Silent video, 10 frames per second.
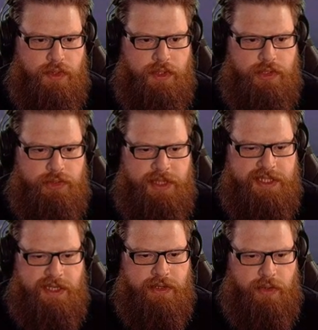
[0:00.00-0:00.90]
Should make
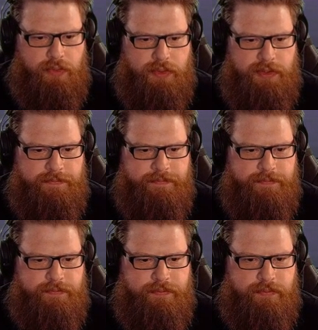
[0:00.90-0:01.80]
these out of gold,
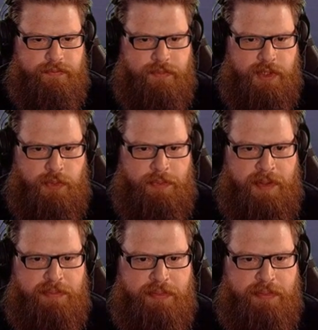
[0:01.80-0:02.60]
because we're pimping